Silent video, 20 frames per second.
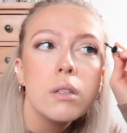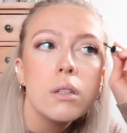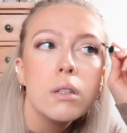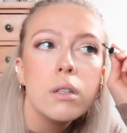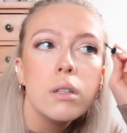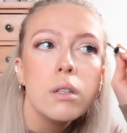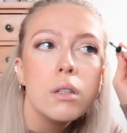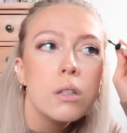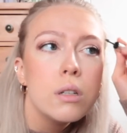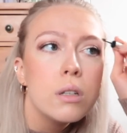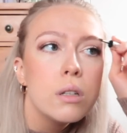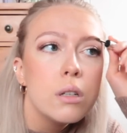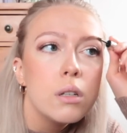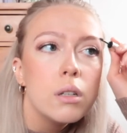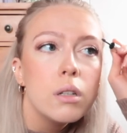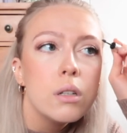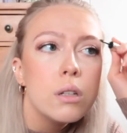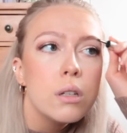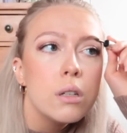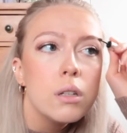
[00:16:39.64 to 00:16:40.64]

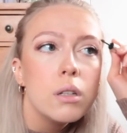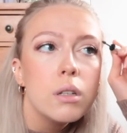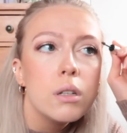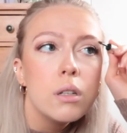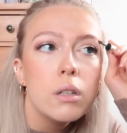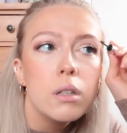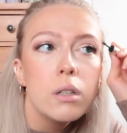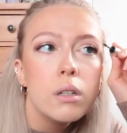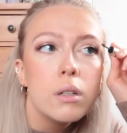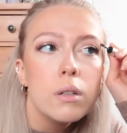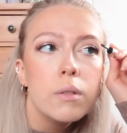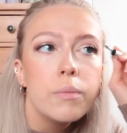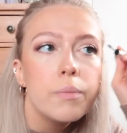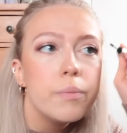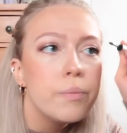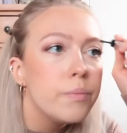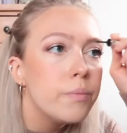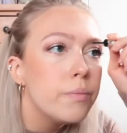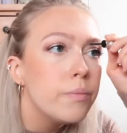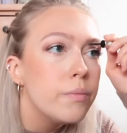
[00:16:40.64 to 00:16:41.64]

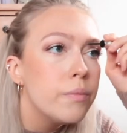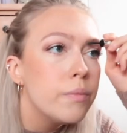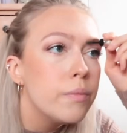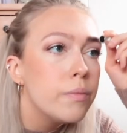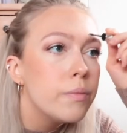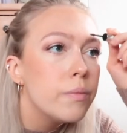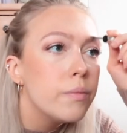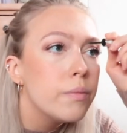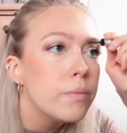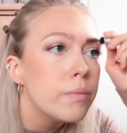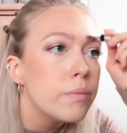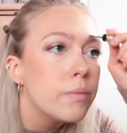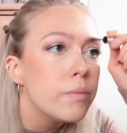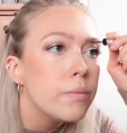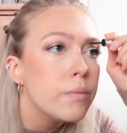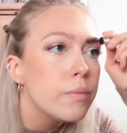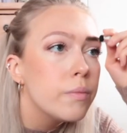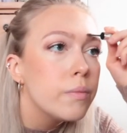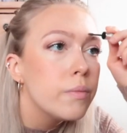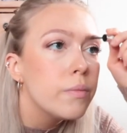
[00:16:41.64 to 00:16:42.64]

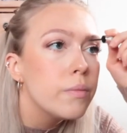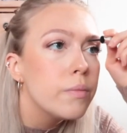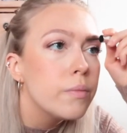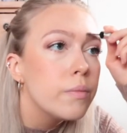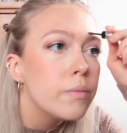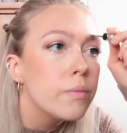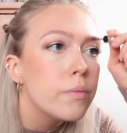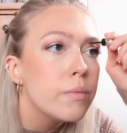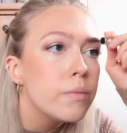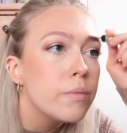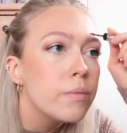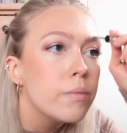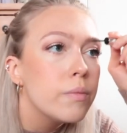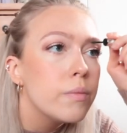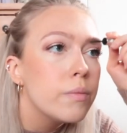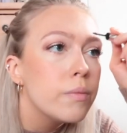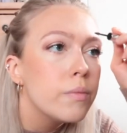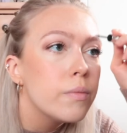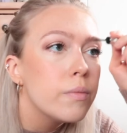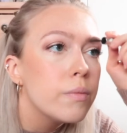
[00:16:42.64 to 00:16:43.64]

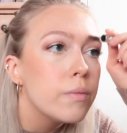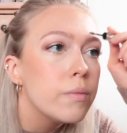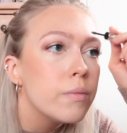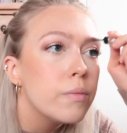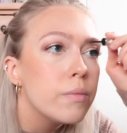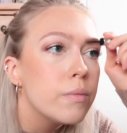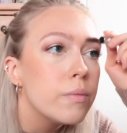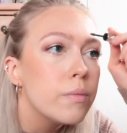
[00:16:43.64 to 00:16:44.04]
(no one is talking)